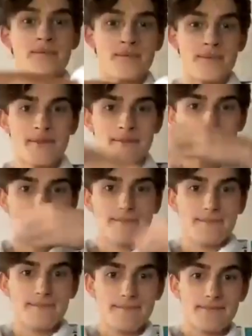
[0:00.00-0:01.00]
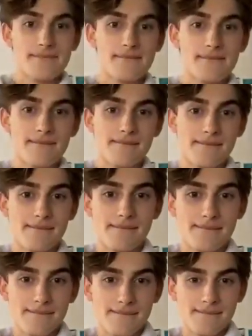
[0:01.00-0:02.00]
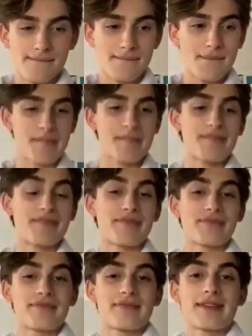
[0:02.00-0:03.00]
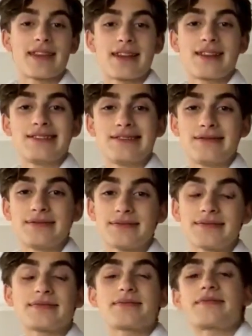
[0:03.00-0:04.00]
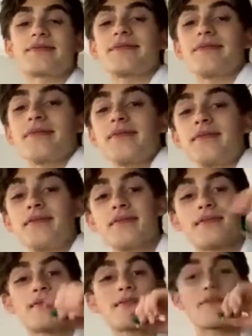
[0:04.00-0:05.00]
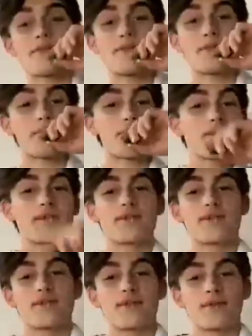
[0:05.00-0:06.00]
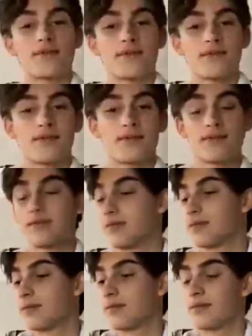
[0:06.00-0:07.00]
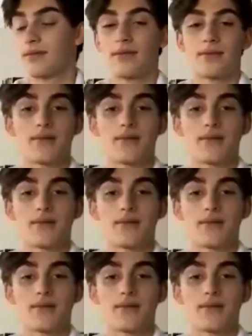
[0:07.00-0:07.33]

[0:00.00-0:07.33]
[no speech]